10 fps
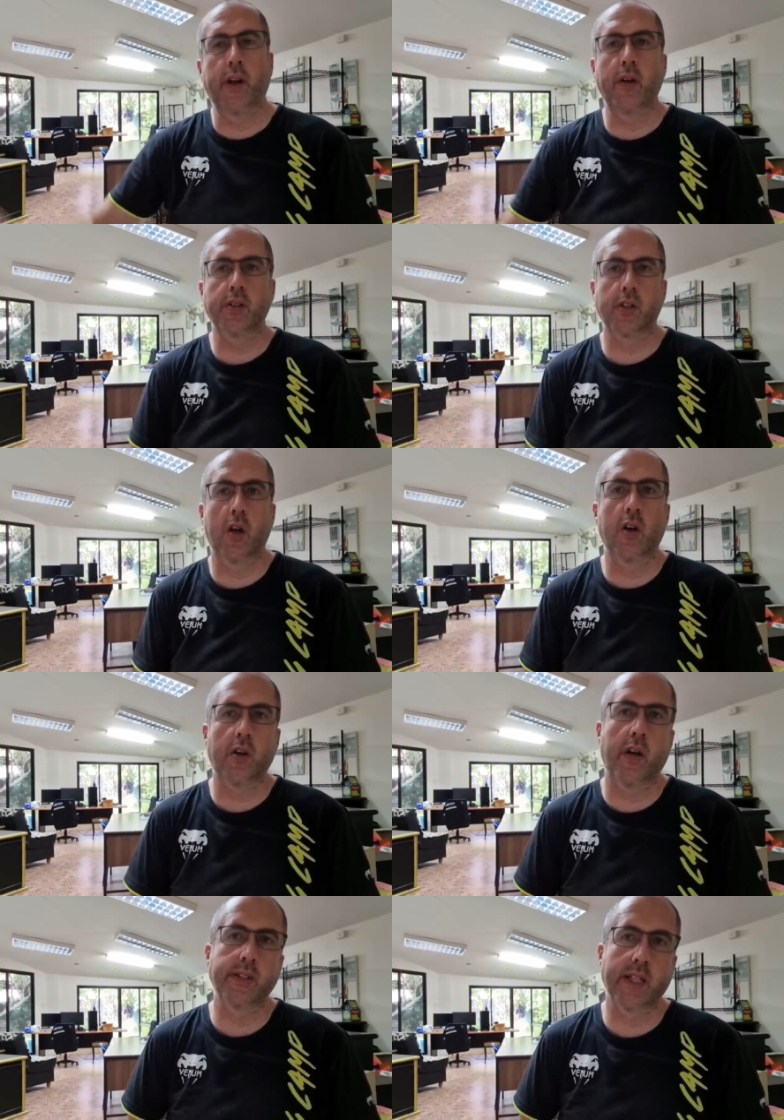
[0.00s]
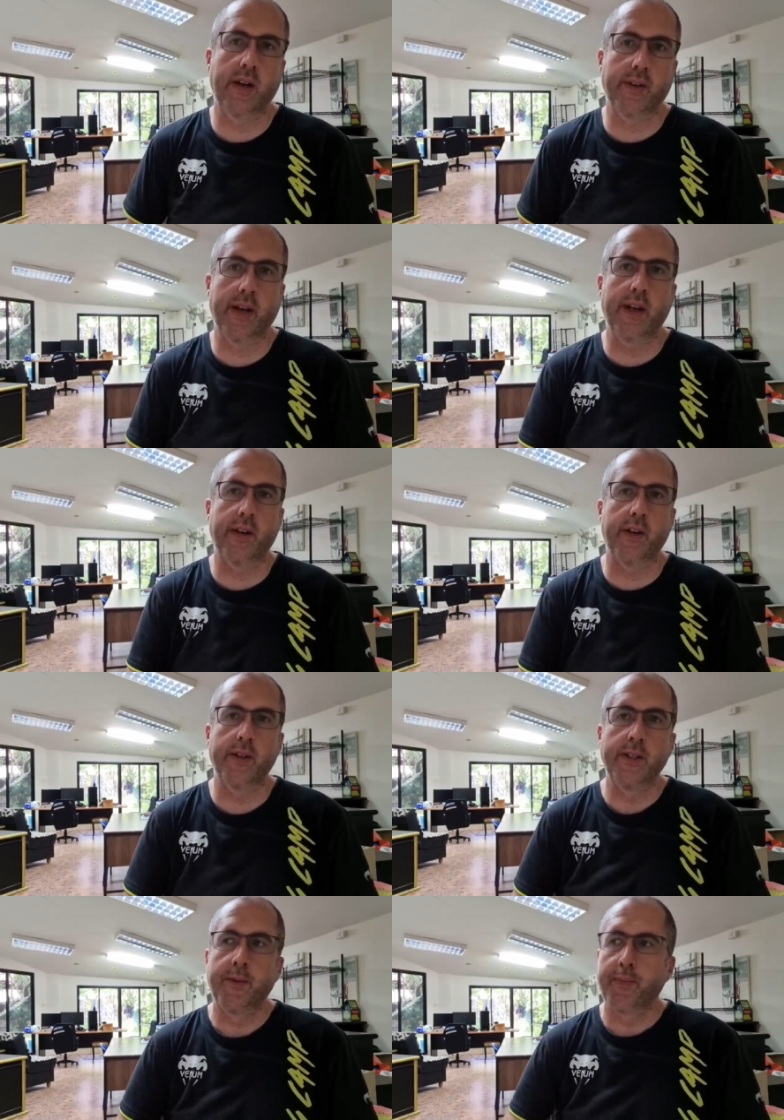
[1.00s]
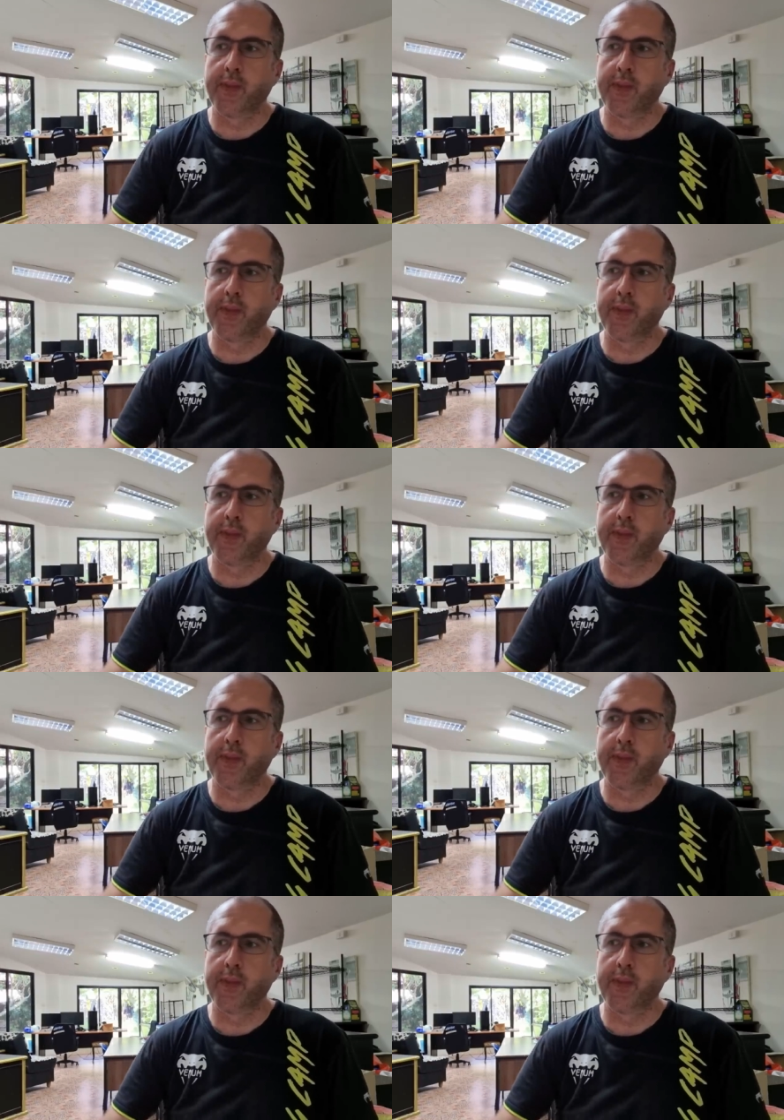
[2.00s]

You know, there's a lot of guys out there that